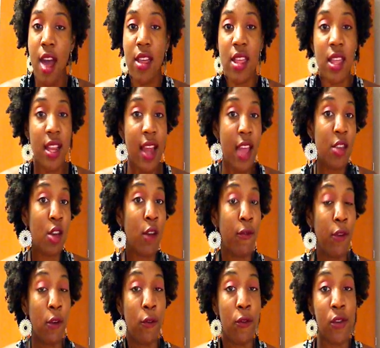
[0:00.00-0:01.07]
Other than that, you
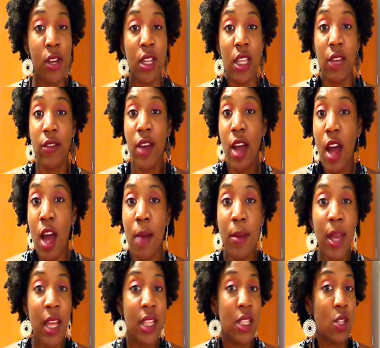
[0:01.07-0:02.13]
can feel free to leave
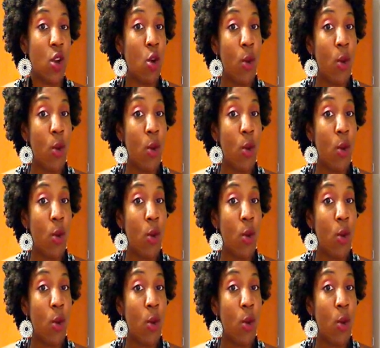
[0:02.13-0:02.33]
comments